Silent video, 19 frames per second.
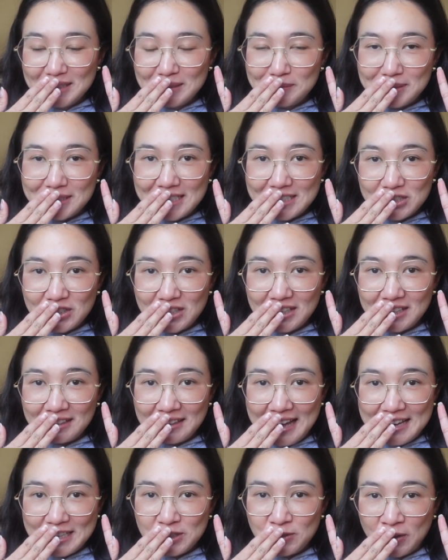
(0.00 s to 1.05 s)
potentially the
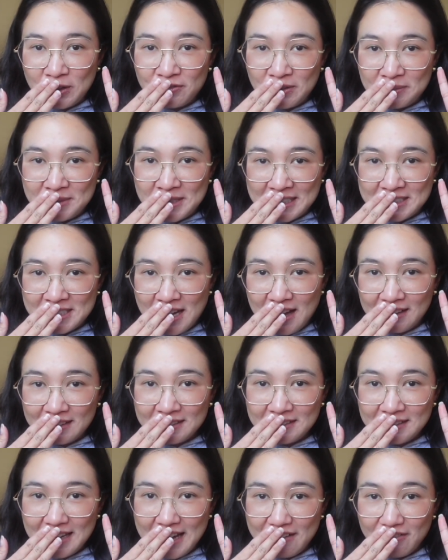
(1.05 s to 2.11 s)
last one from TikTok
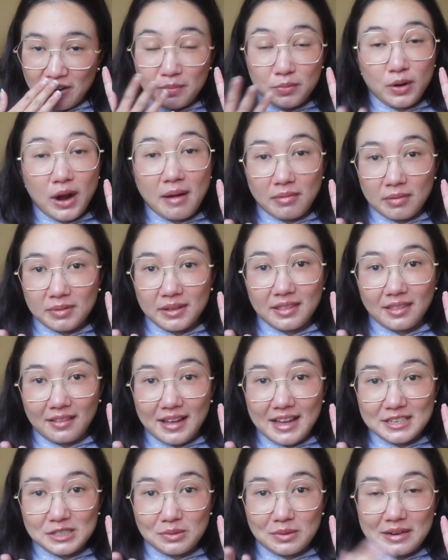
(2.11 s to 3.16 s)
ever, probably the
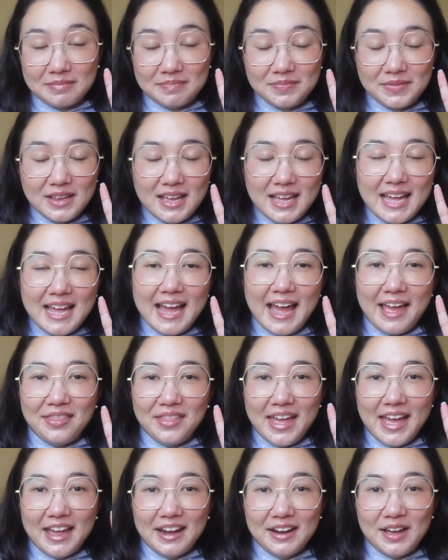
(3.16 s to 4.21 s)
last one. And
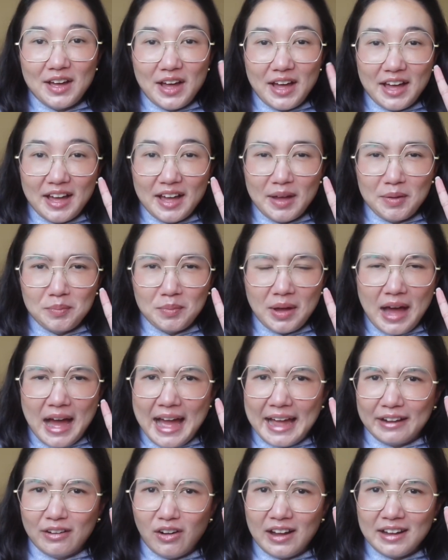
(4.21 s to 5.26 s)
then
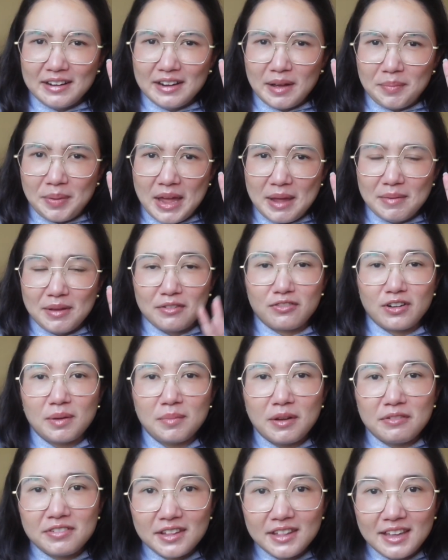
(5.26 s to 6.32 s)
I got a payment from
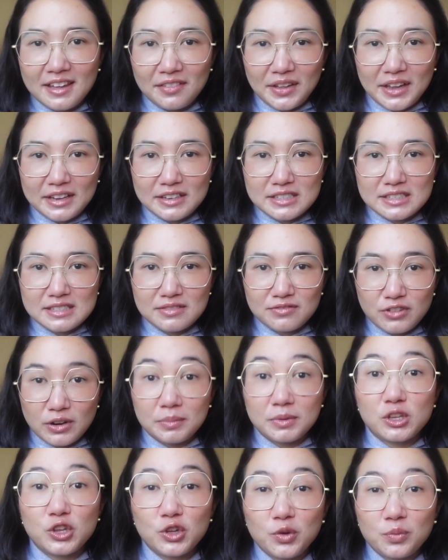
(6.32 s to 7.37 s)
affiliate links from
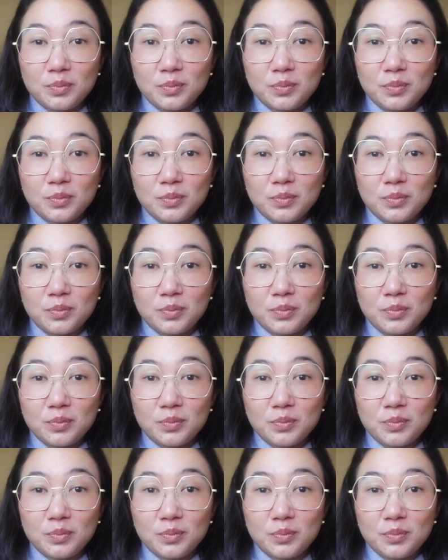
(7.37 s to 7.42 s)
Cube